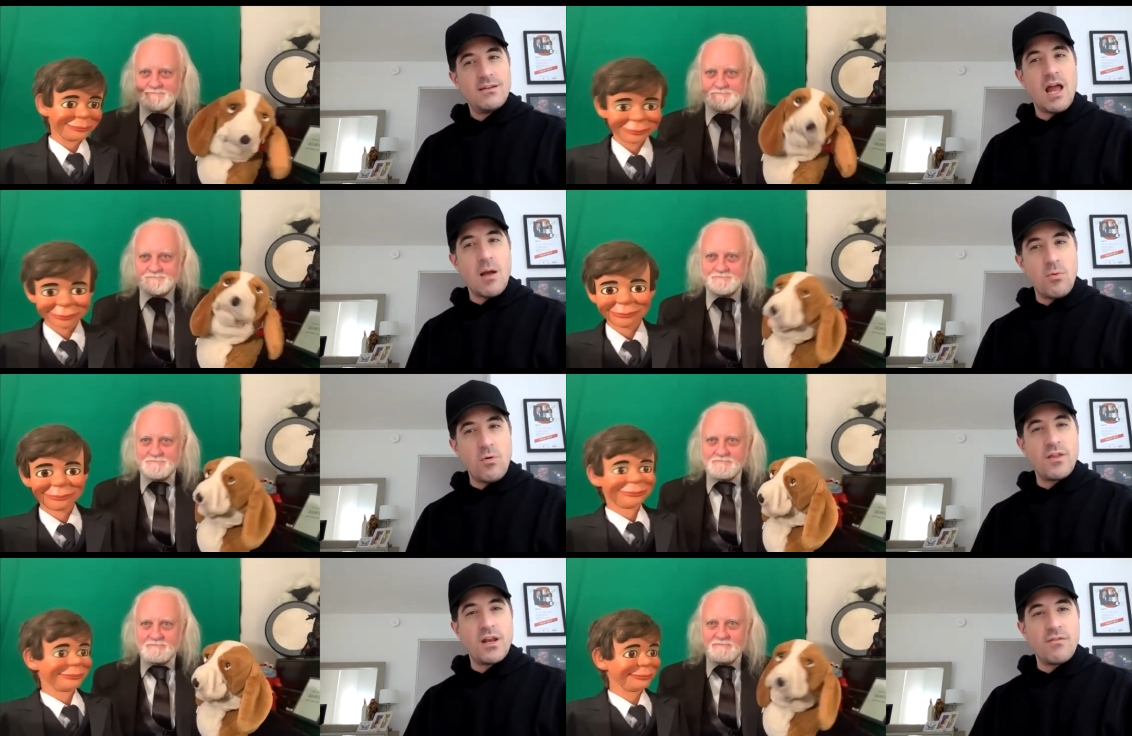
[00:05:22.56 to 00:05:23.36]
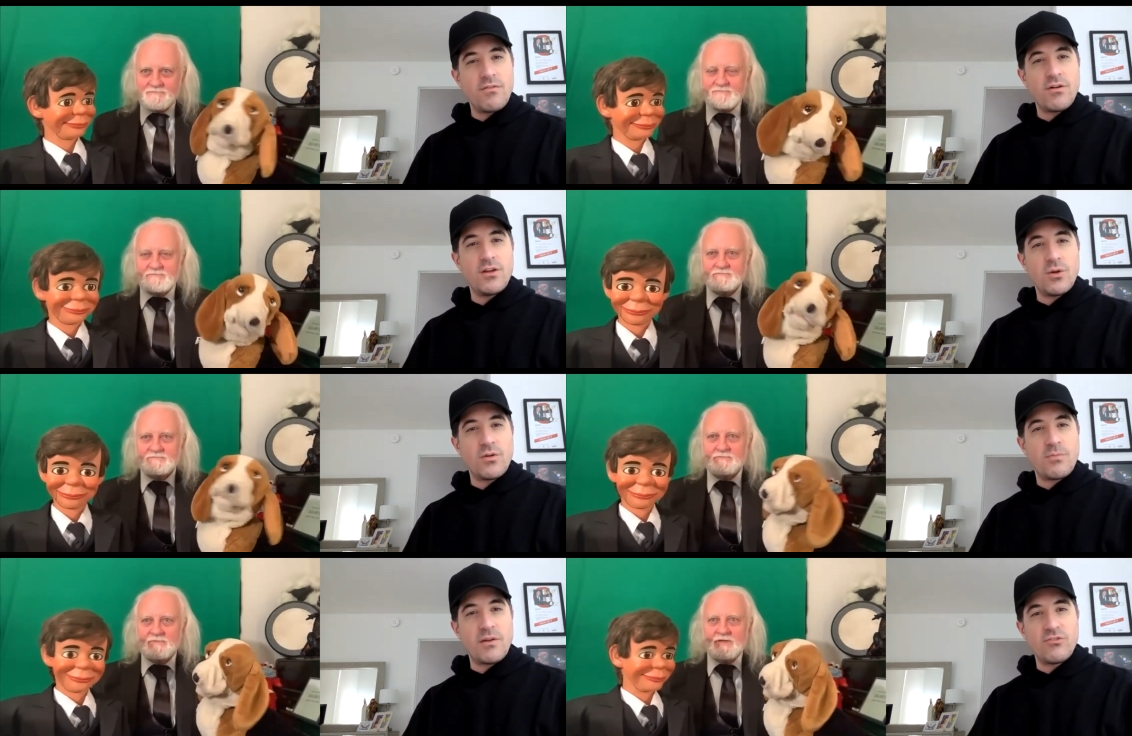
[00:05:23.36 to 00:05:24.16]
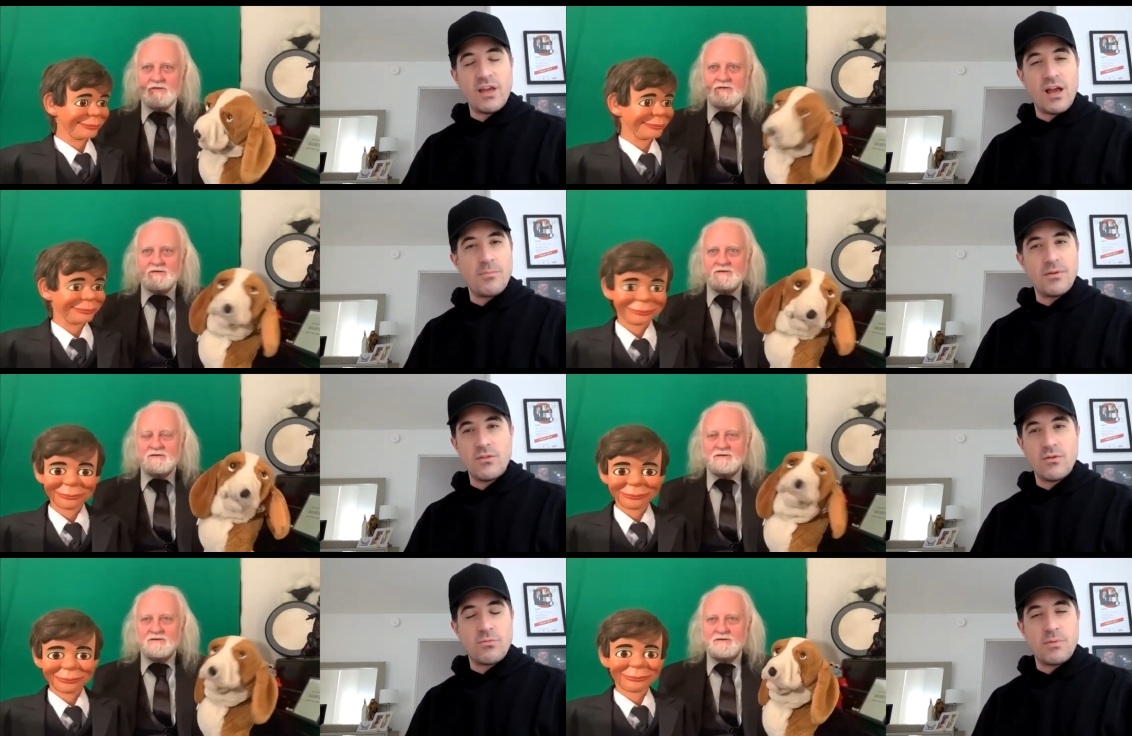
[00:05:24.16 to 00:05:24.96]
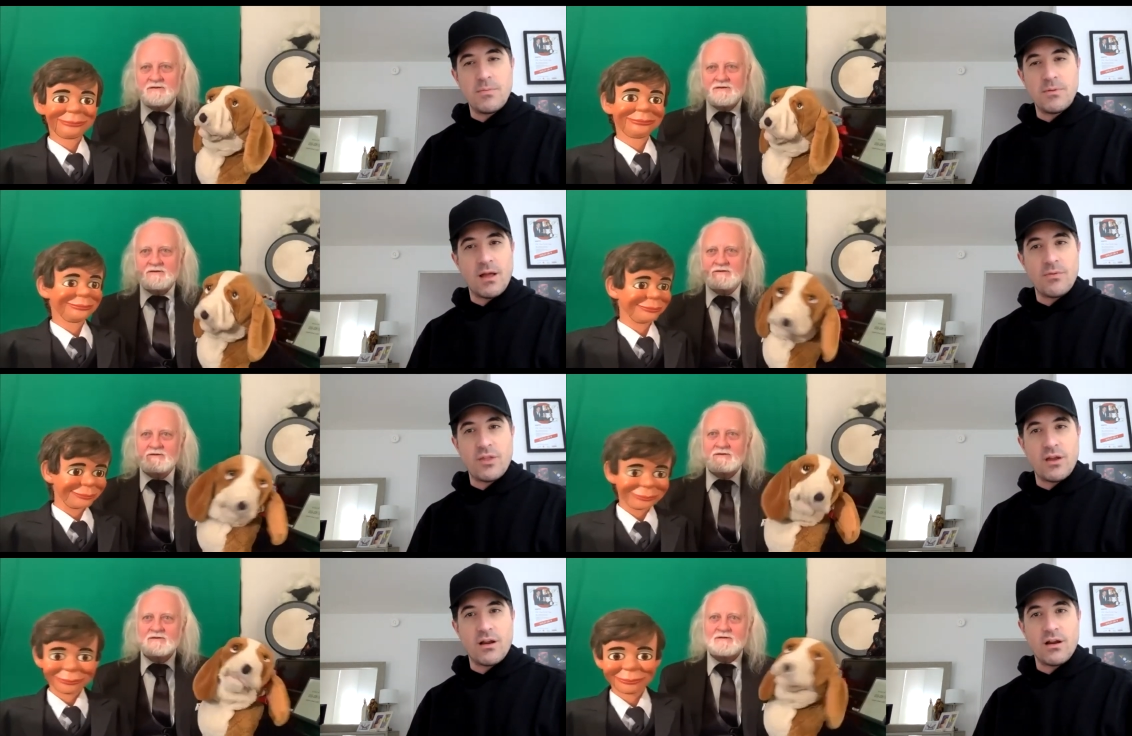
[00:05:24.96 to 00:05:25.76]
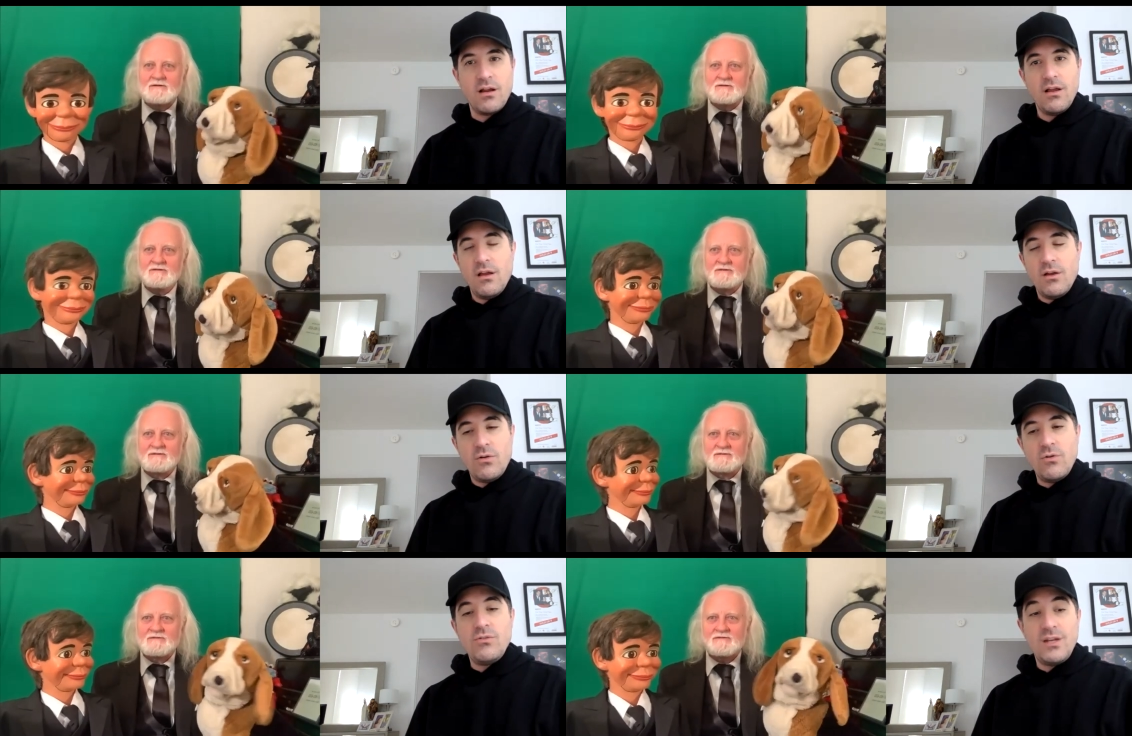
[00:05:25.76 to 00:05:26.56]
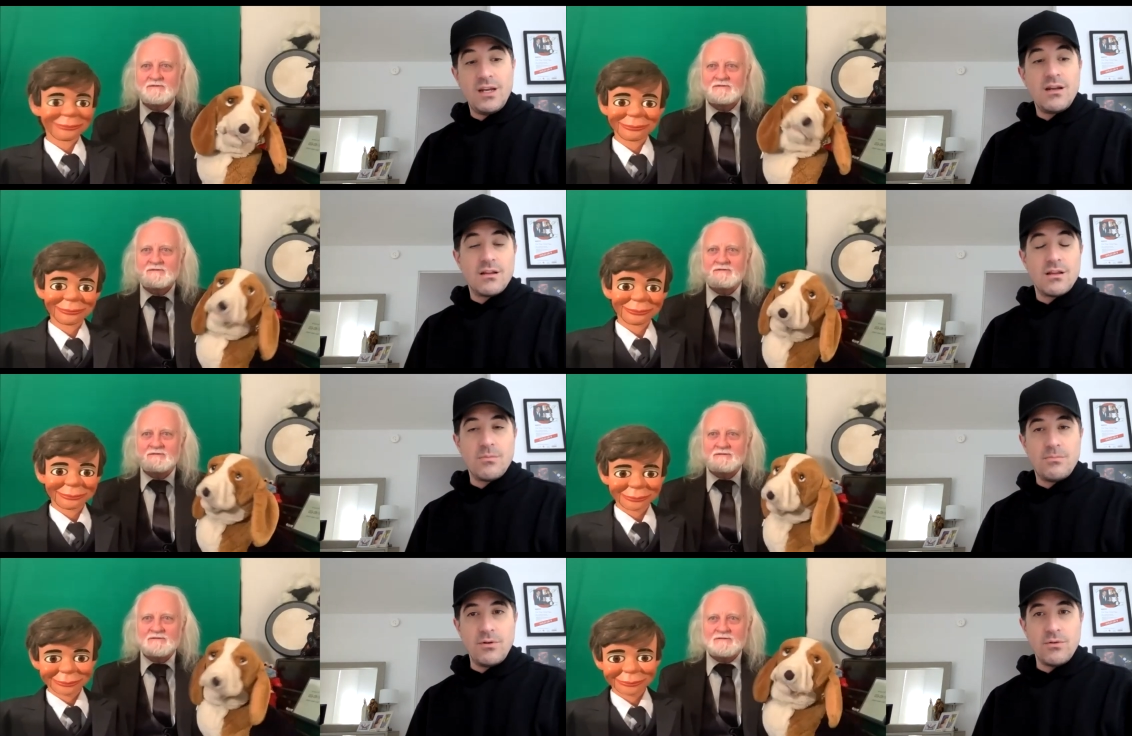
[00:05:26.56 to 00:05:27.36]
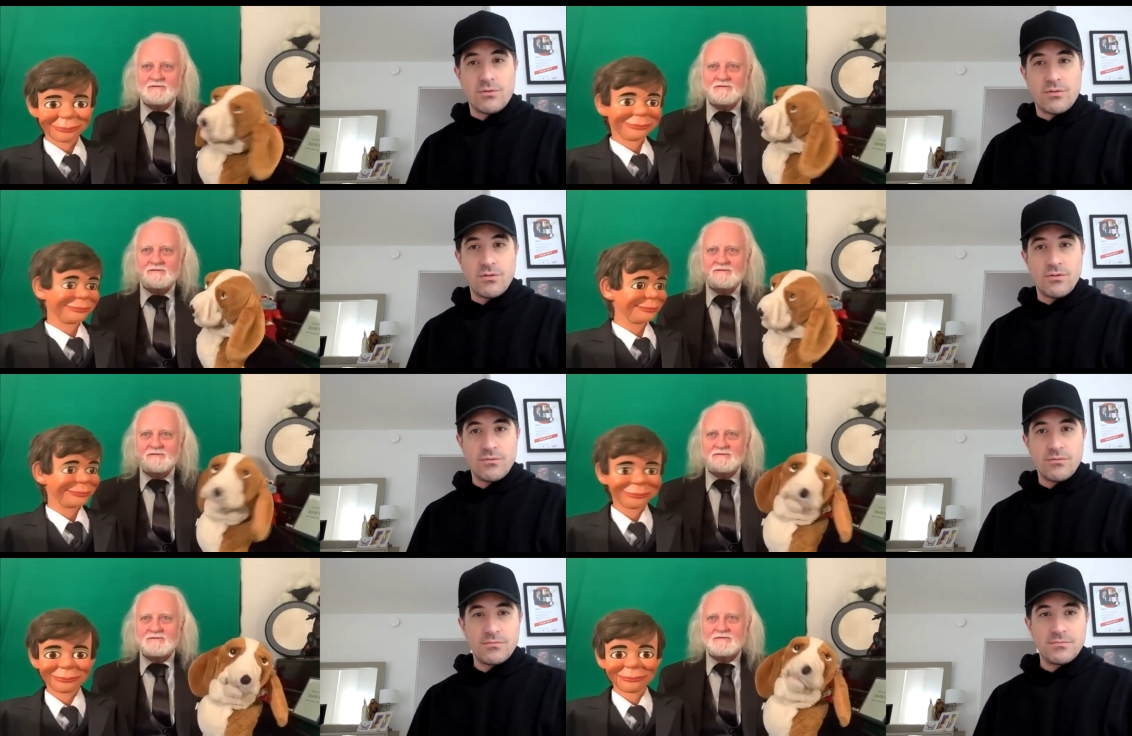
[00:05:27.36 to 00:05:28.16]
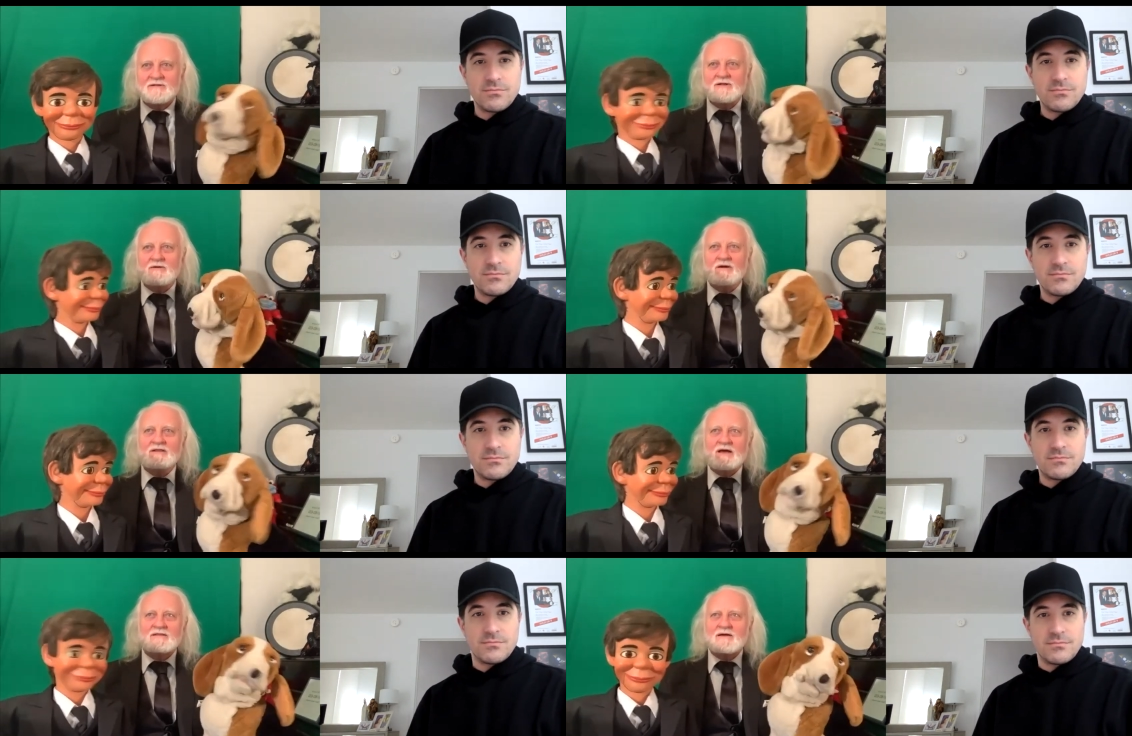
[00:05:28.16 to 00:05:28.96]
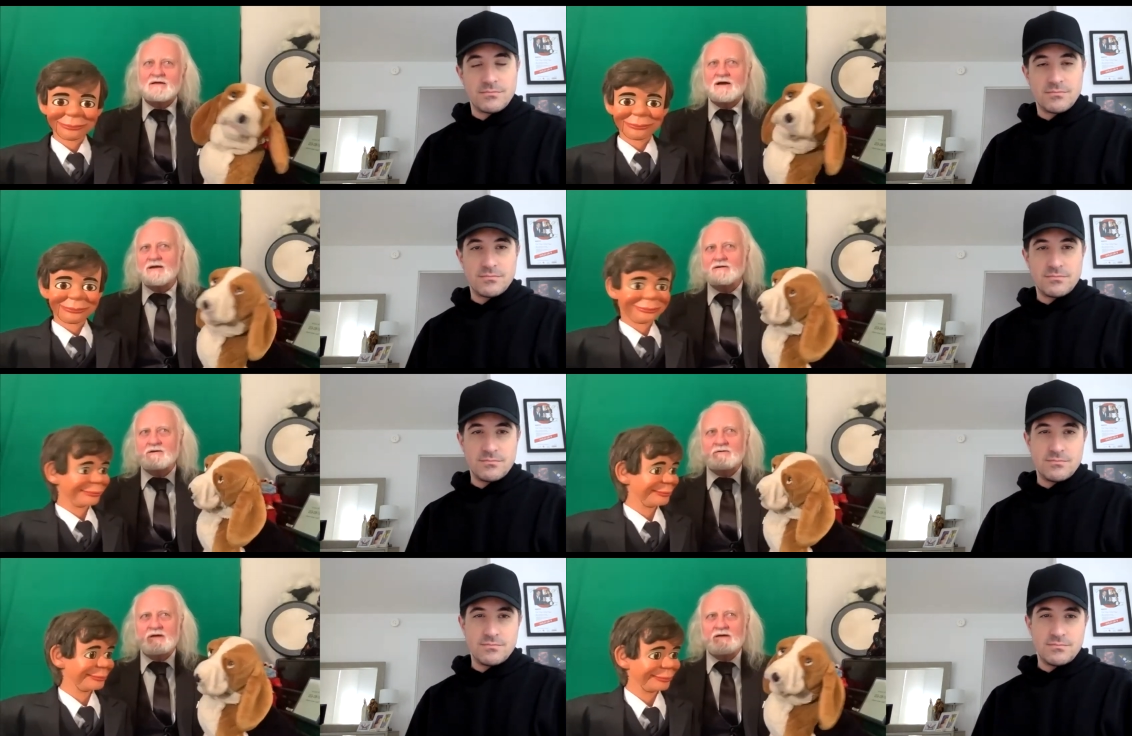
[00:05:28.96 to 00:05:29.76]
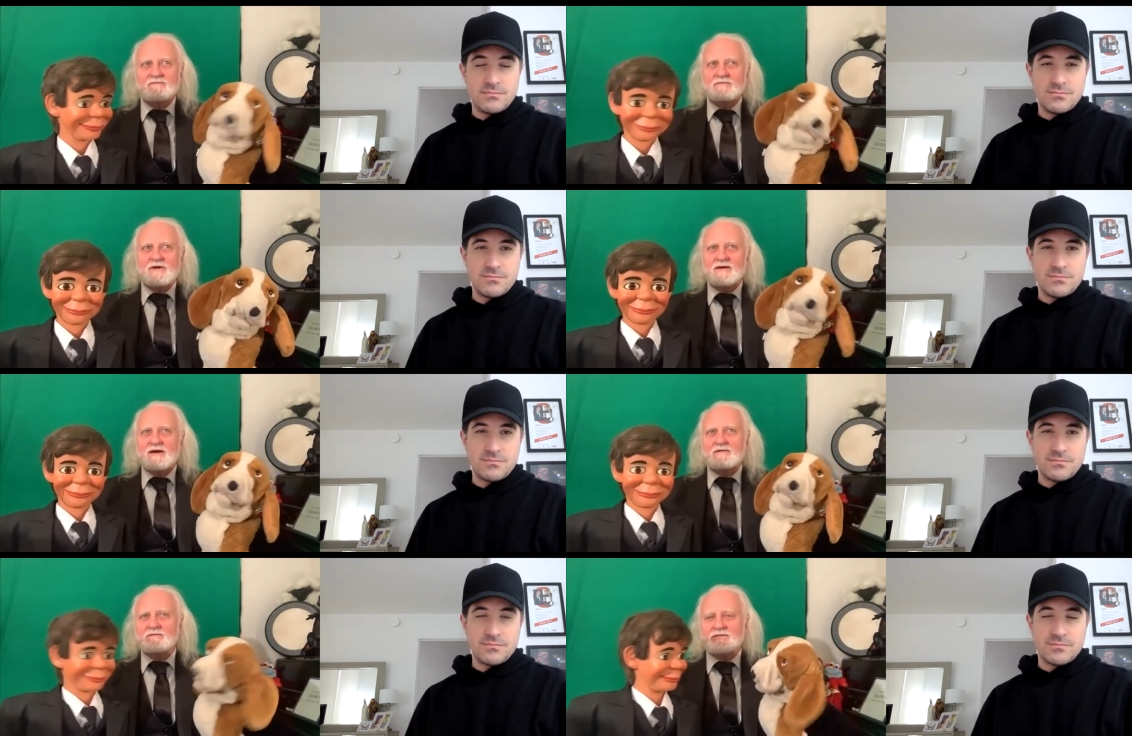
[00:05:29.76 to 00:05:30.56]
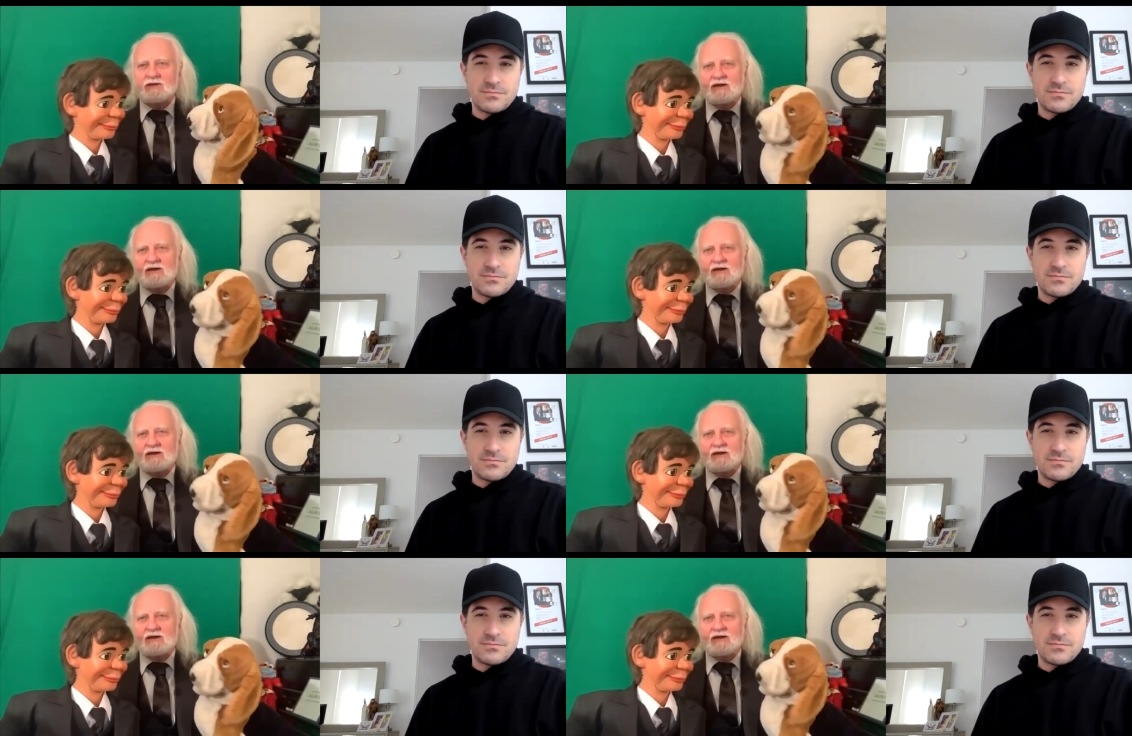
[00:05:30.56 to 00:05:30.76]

Speaker 1: now more than ever, you know, especially helping those people out there who needed a little boost?
Speaker 2: Well, I don't know. I, I don't think